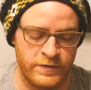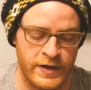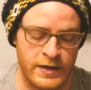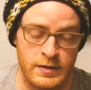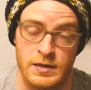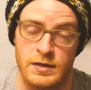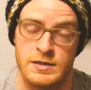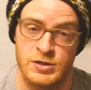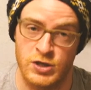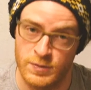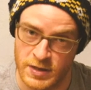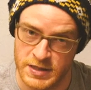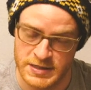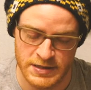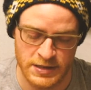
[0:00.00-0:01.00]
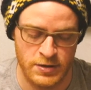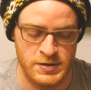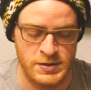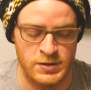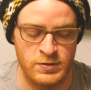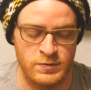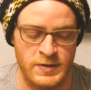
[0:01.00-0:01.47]
prevent too much
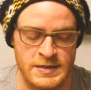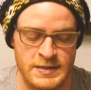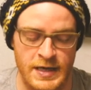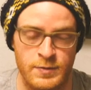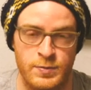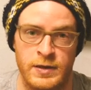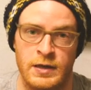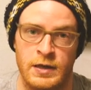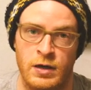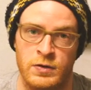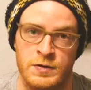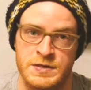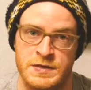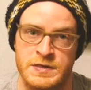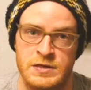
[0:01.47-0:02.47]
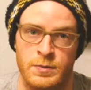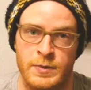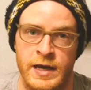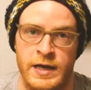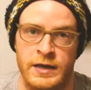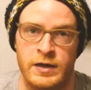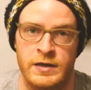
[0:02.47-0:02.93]
CO2 escaping and also stop
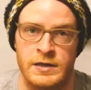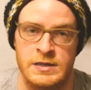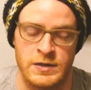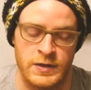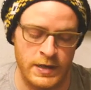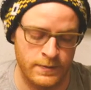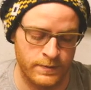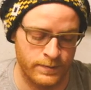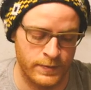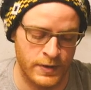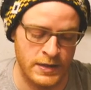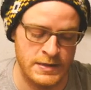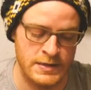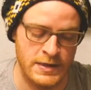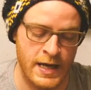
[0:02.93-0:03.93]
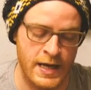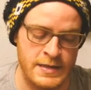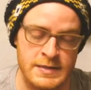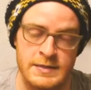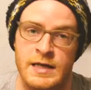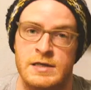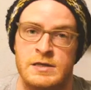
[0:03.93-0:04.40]
air going to it because air
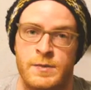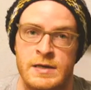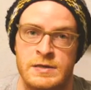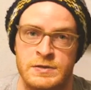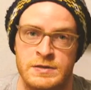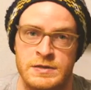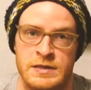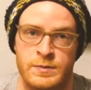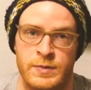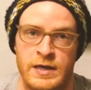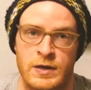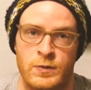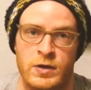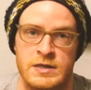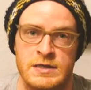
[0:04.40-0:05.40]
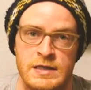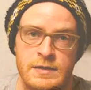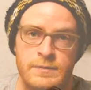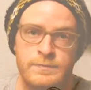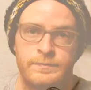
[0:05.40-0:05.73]
is detrimental to the beer quality.